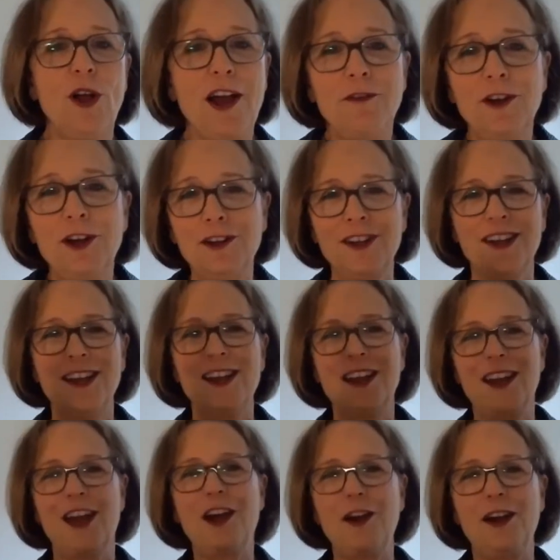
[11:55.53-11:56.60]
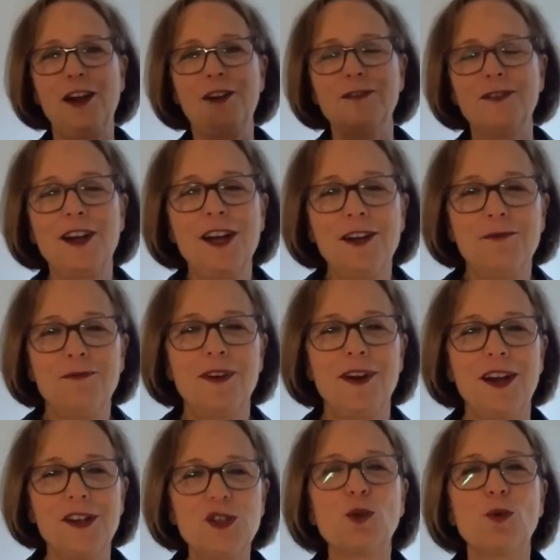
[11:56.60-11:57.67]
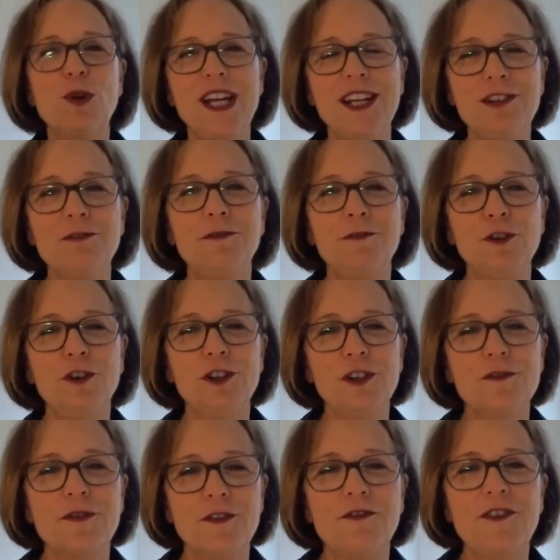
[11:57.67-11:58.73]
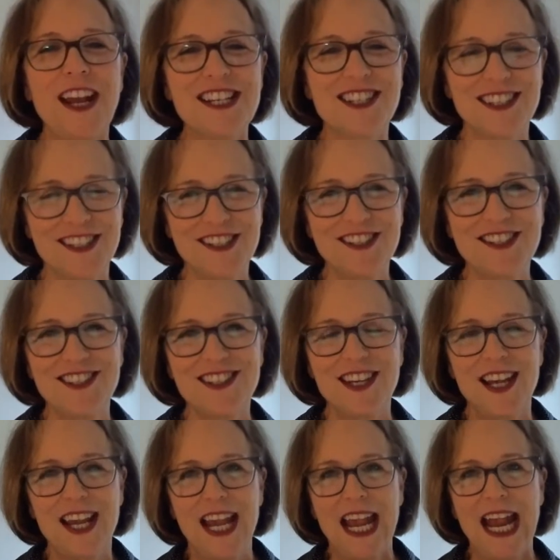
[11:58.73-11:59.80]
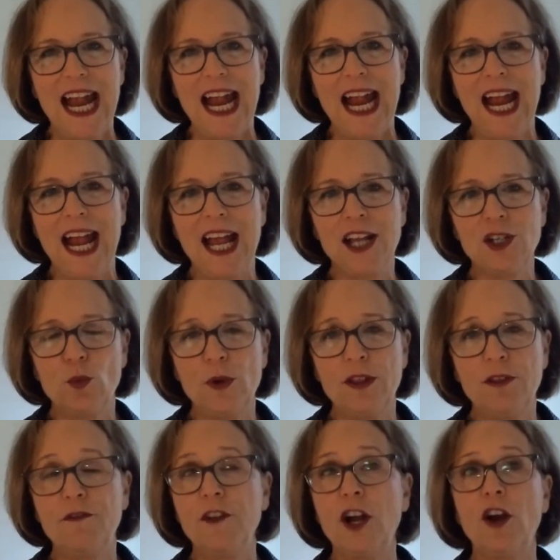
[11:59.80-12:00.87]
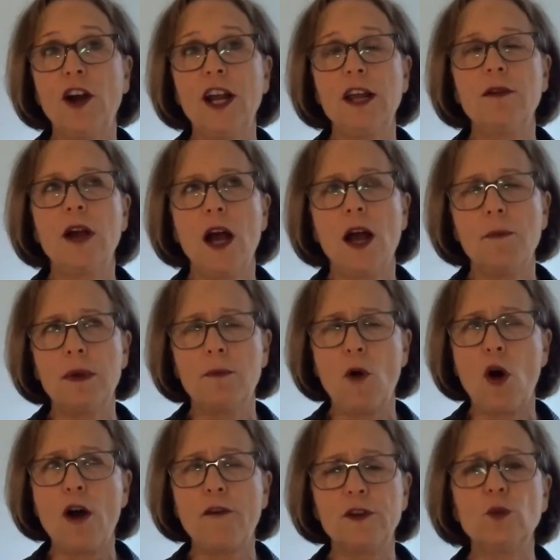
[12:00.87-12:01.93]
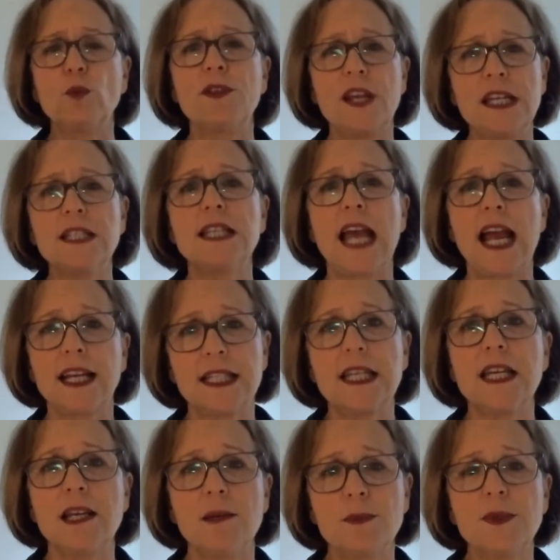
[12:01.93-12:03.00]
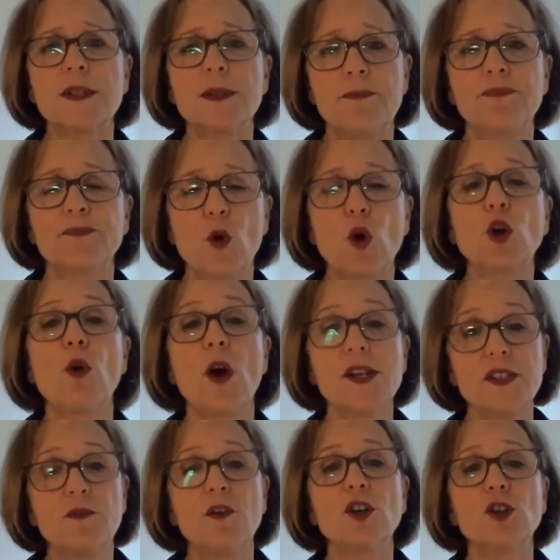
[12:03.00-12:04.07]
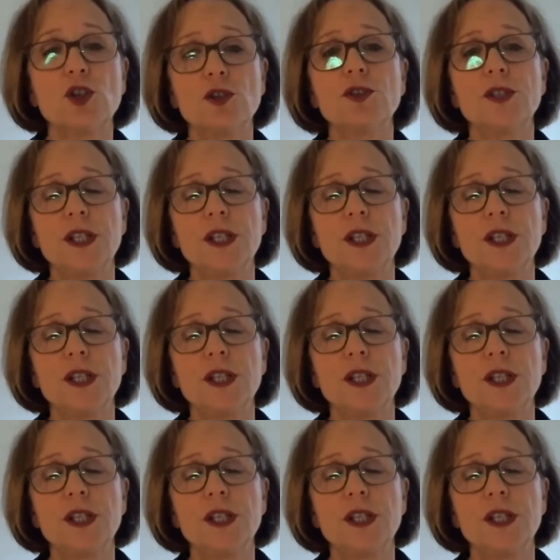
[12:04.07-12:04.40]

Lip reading: have a screen full of faces, and with a very often with intact teams or cross-functional